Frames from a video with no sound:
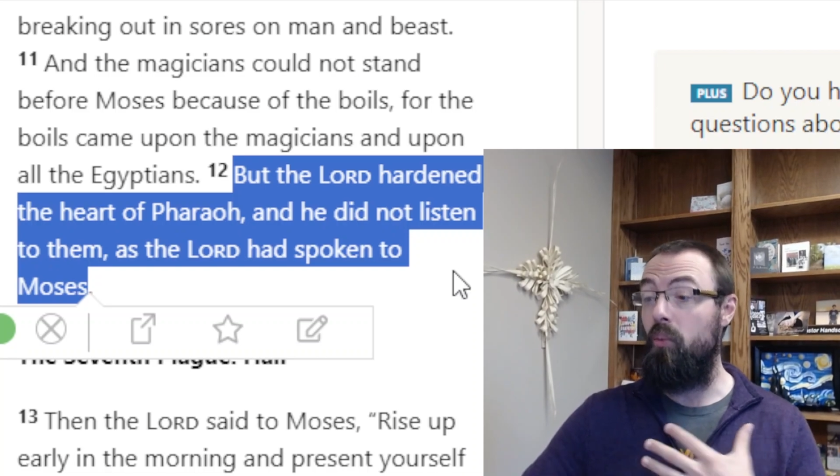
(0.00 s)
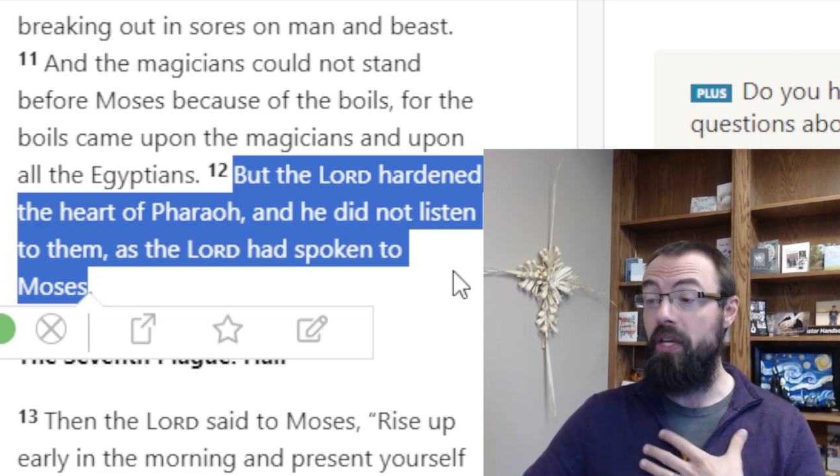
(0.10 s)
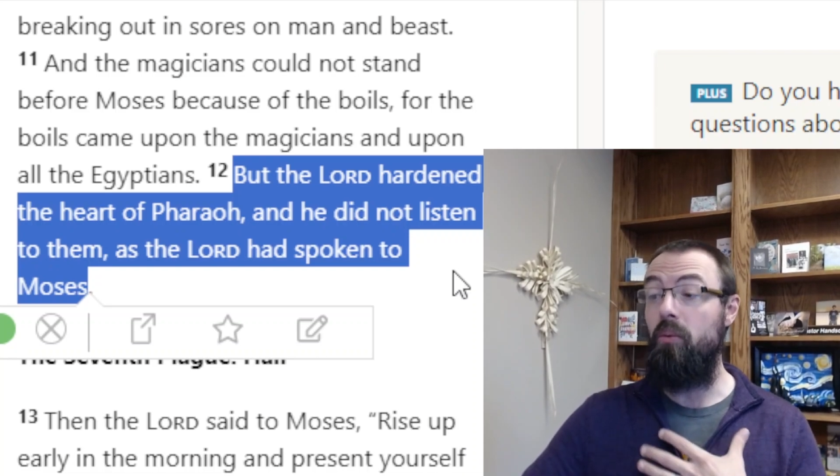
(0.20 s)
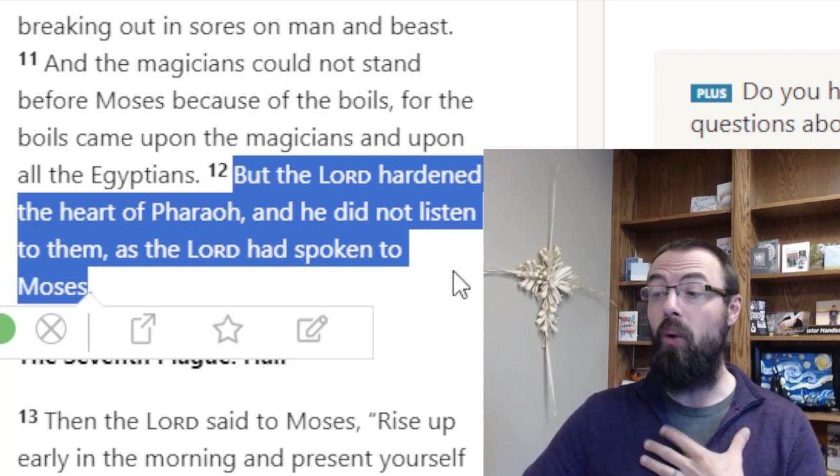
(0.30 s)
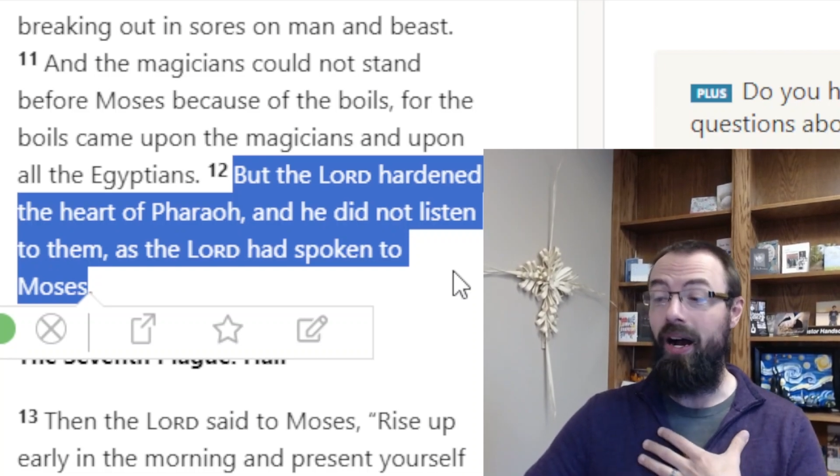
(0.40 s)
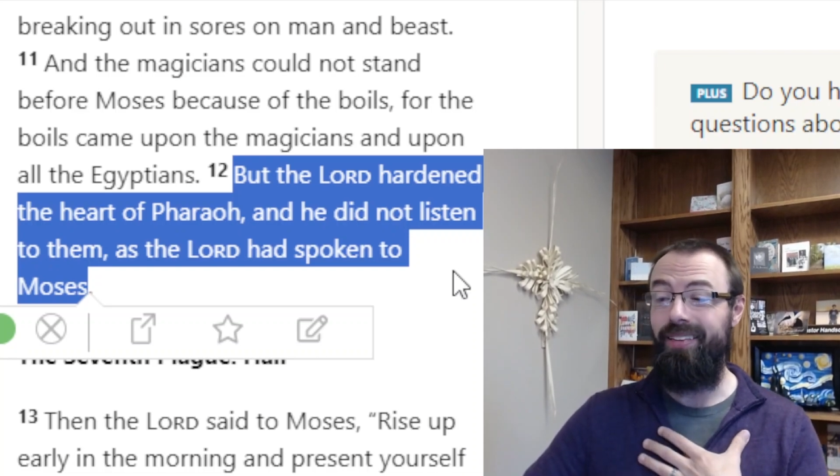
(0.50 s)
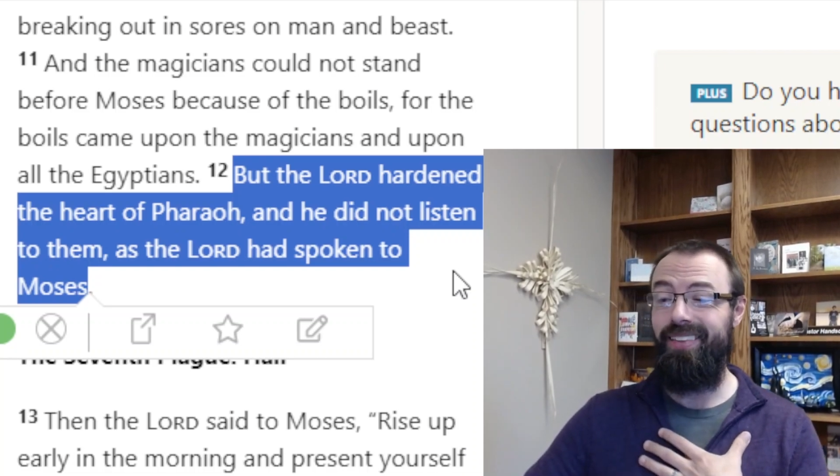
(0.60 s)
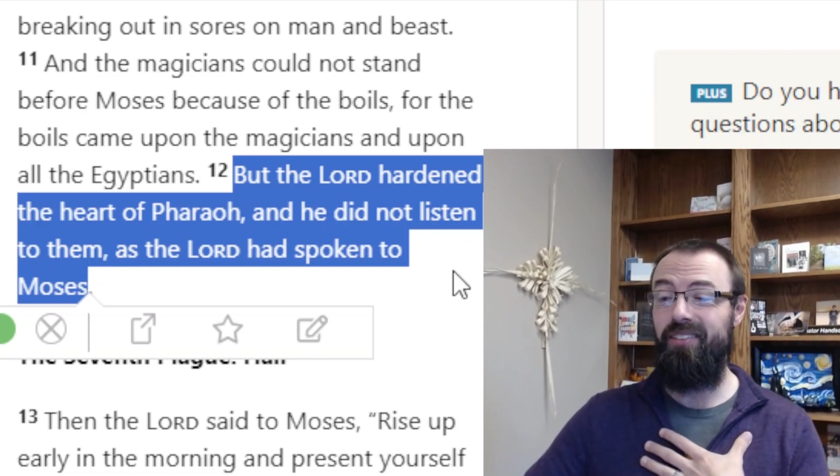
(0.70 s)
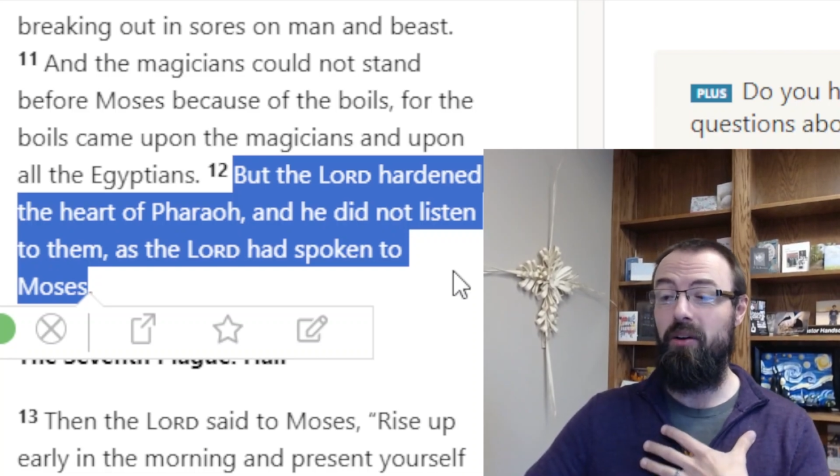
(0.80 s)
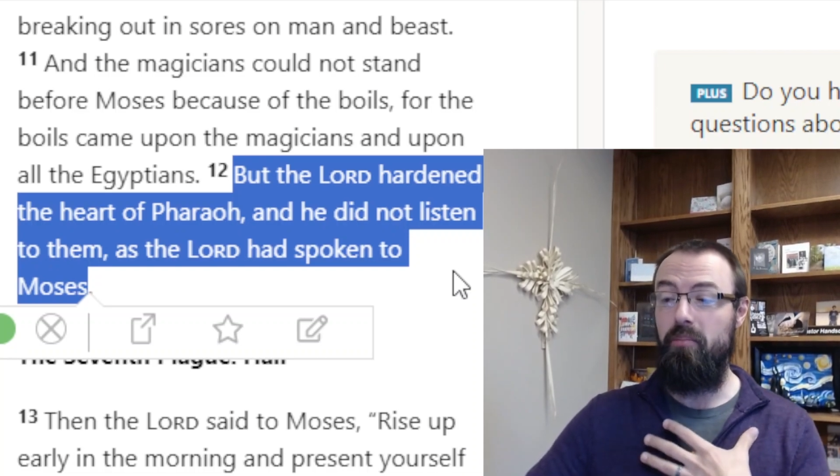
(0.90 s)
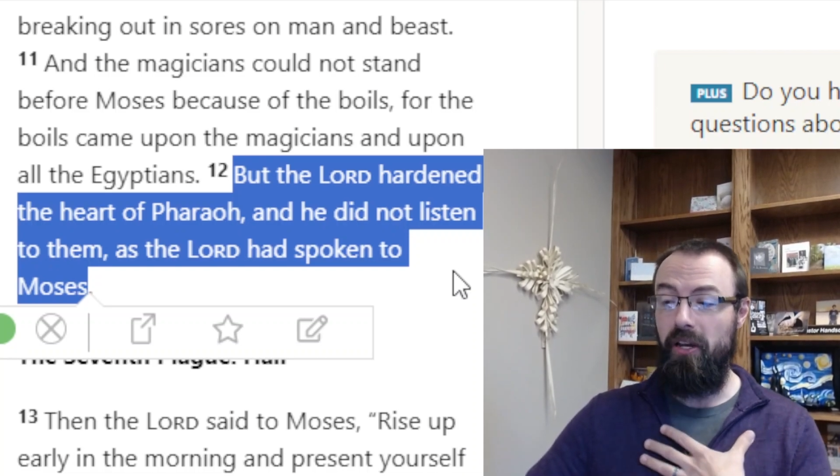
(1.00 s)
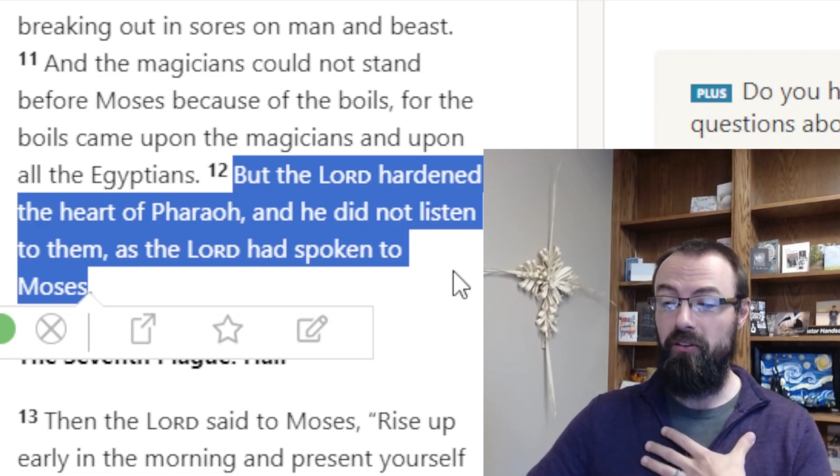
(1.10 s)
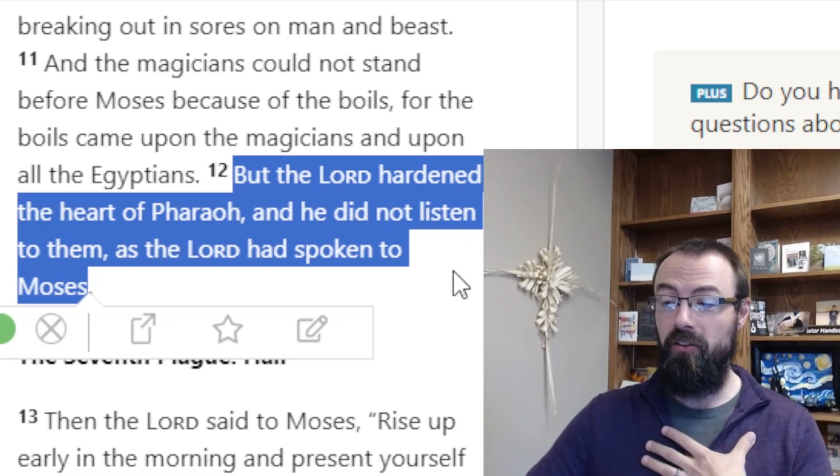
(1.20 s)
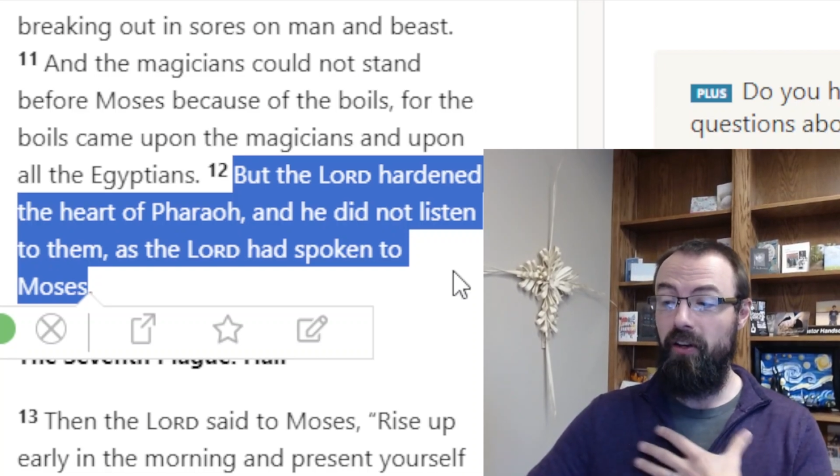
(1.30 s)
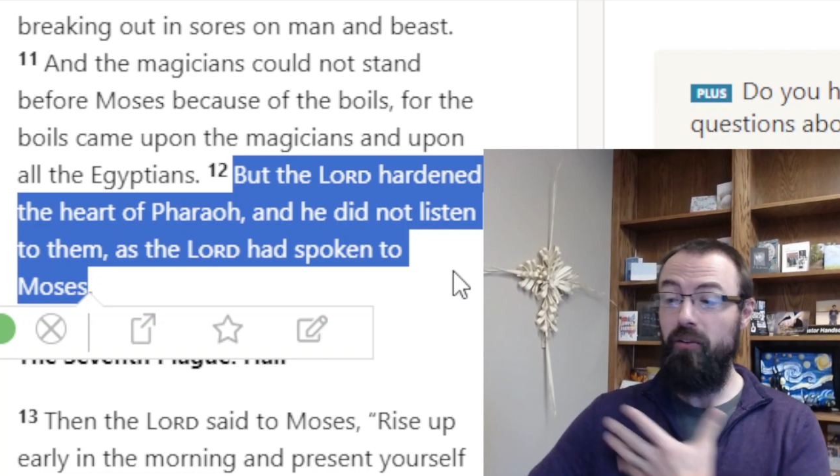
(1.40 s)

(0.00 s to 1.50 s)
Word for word: we want. That's our base desire.